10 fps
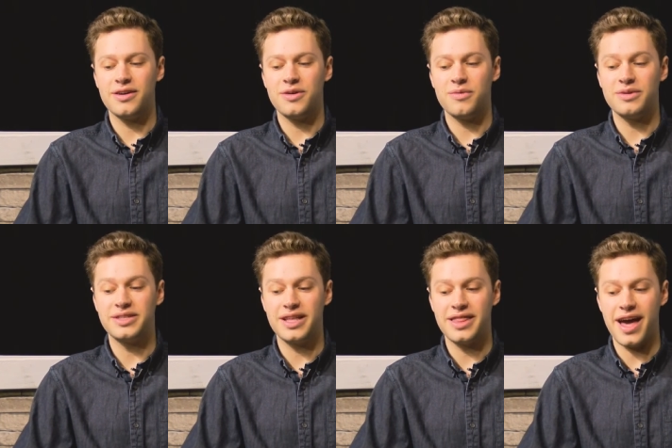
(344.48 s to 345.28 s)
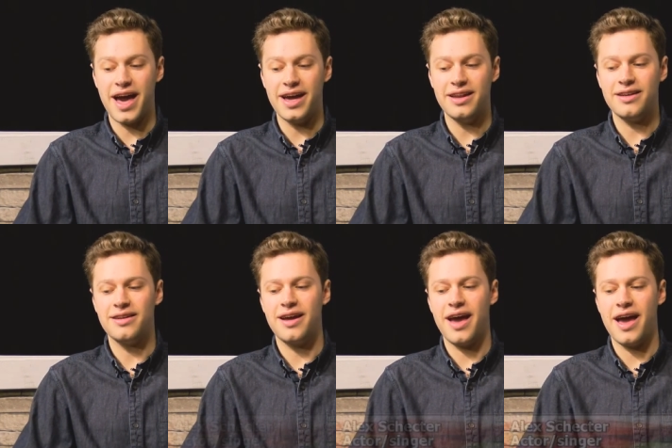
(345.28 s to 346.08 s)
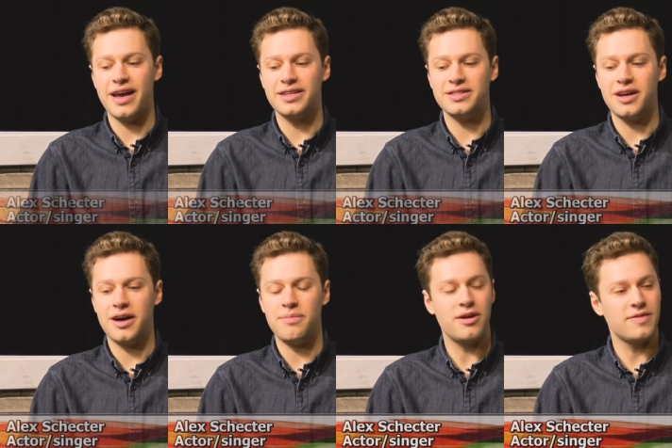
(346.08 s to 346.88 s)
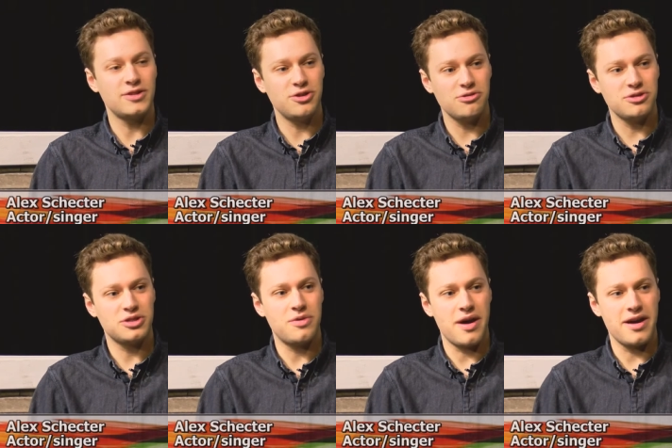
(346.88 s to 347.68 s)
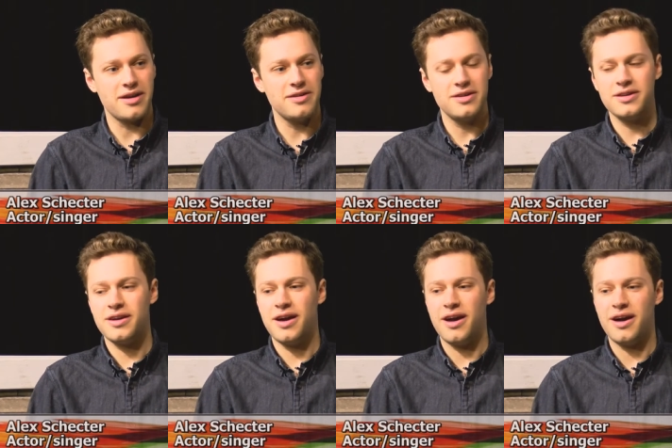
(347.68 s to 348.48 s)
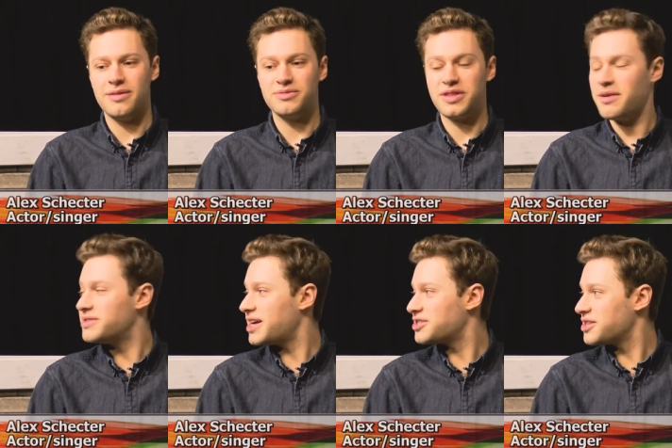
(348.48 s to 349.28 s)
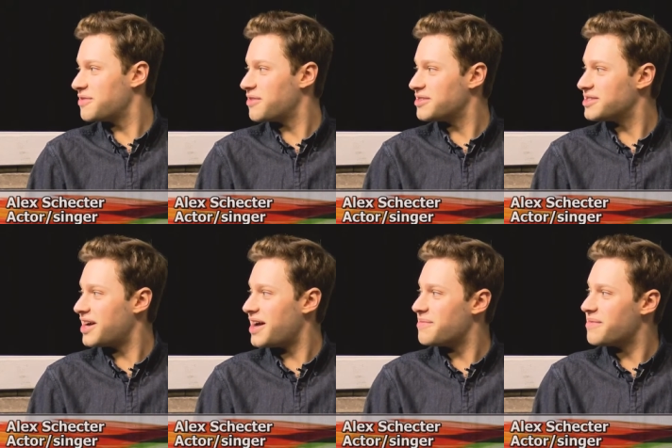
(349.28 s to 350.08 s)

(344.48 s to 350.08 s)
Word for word: was in that as part of the children's choir. So that was actually the first time